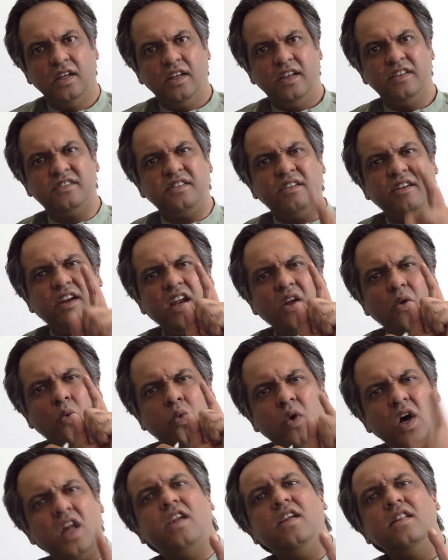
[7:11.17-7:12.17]
Is there any
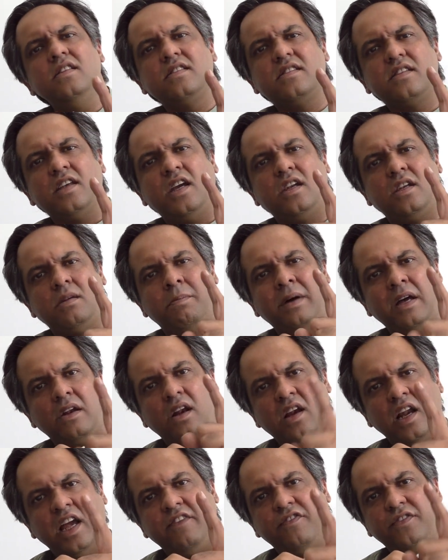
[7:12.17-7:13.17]
one insight about
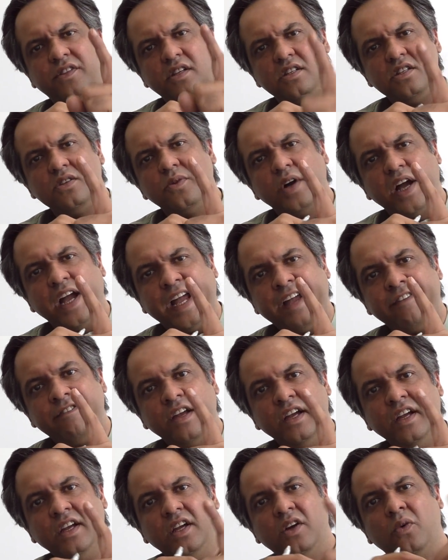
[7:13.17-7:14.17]
life that you have